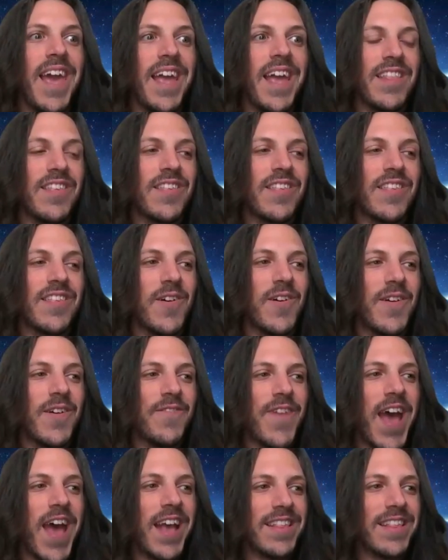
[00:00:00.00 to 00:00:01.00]
it's
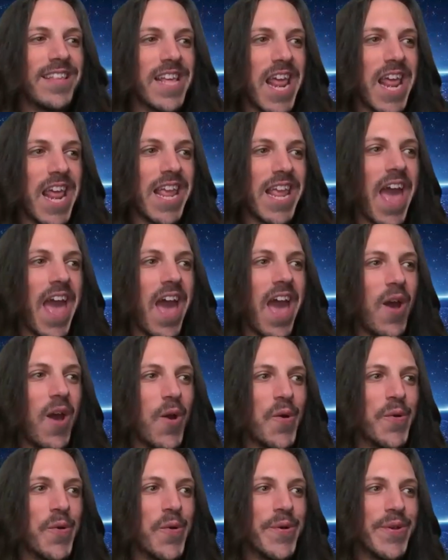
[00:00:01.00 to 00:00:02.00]
so fascinating
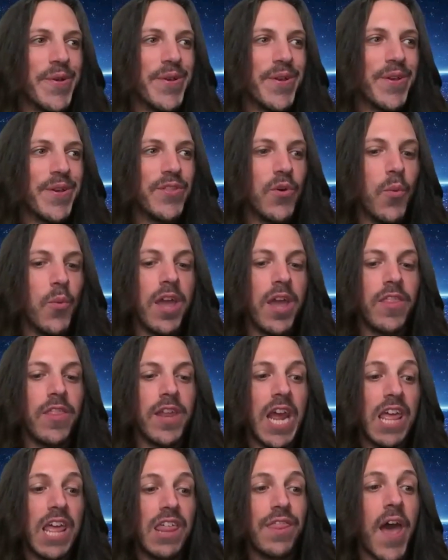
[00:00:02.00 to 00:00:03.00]
how the way
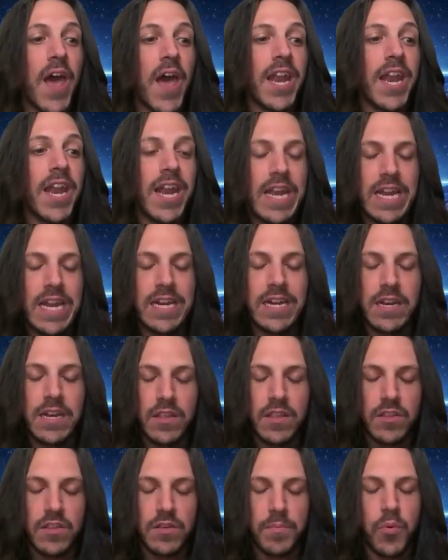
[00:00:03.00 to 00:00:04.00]
that I thought I
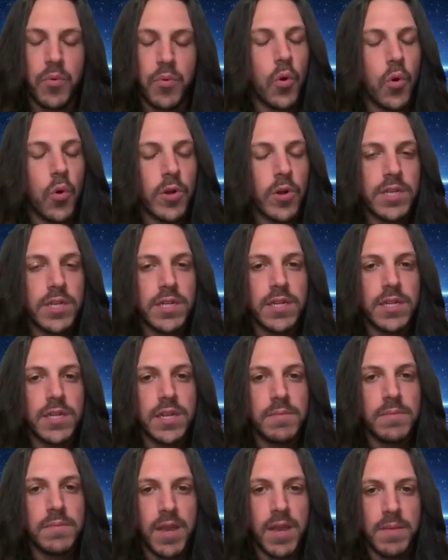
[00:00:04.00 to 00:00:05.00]
needed to support
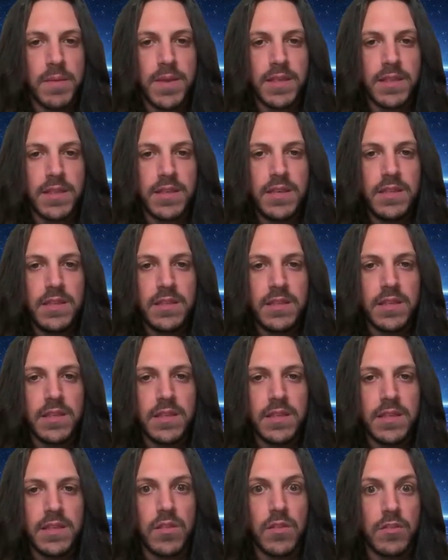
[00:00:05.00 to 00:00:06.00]
my business
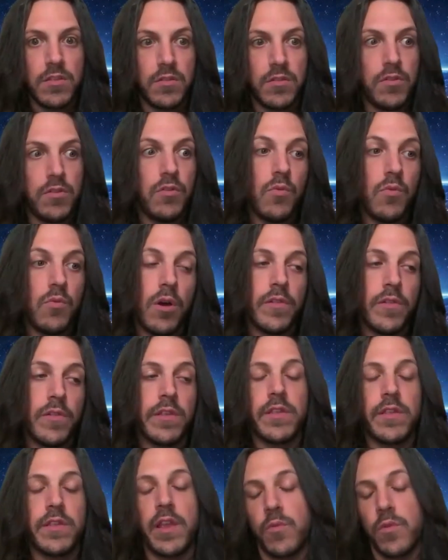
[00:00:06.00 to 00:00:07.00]
and do all
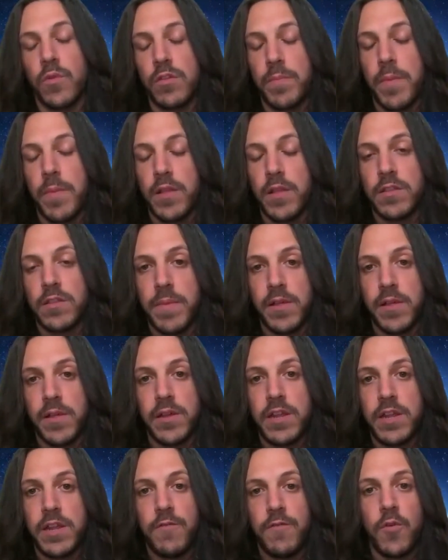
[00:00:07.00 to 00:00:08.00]
this like
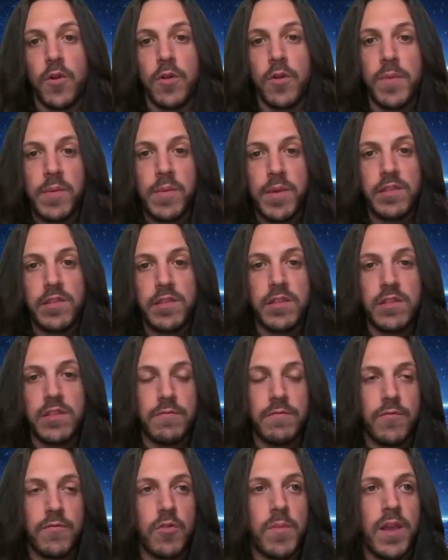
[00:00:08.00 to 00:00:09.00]
responsibility for my
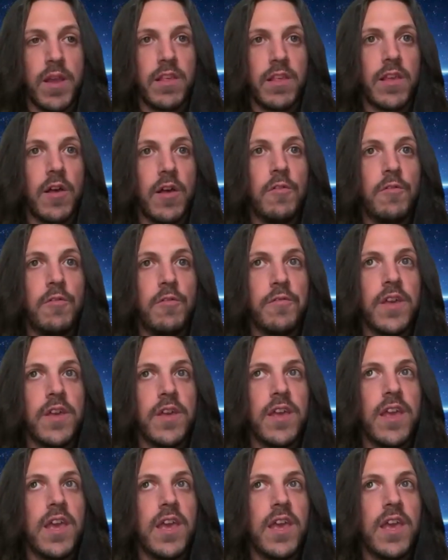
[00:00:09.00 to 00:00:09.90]
business and for myself.